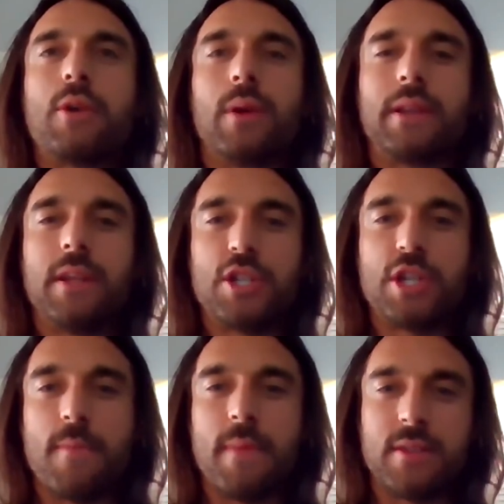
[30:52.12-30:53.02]
quickly to
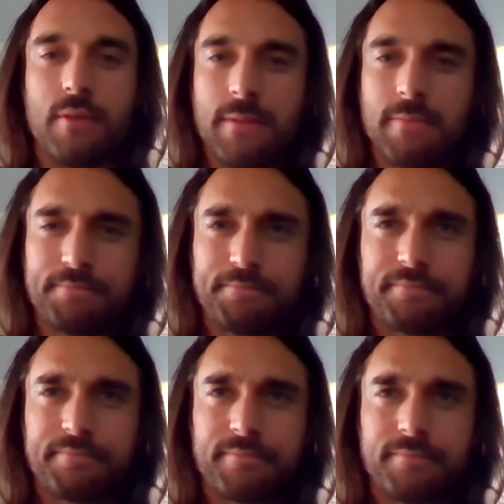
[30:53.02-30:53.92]
share my screen?
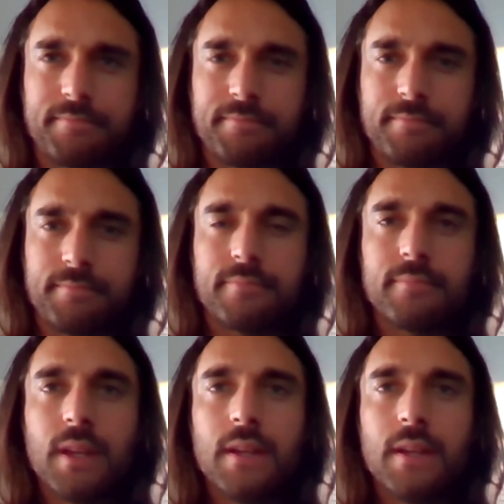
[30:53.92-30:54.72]
Yeah, absolutely.